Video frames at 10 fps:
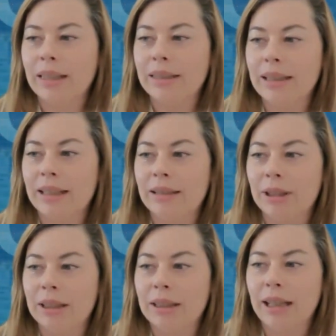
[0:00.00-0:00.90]
Does
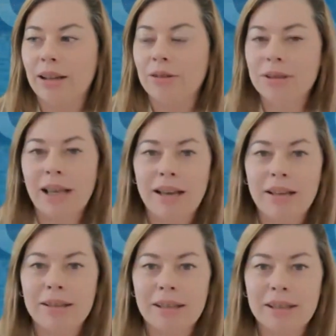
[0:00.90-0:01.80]
anyone else
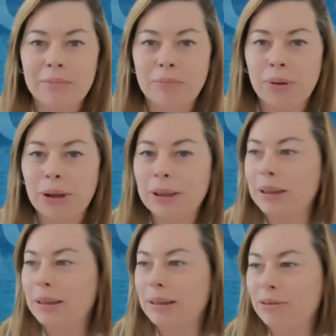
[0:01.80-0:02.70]
has an
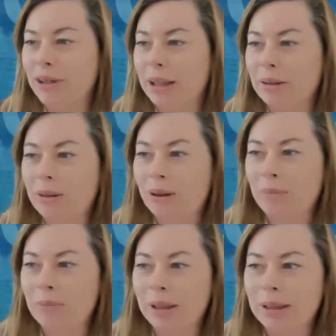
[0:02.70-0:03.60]
important final
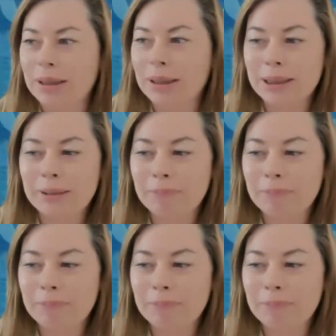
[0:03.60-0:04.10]
comment?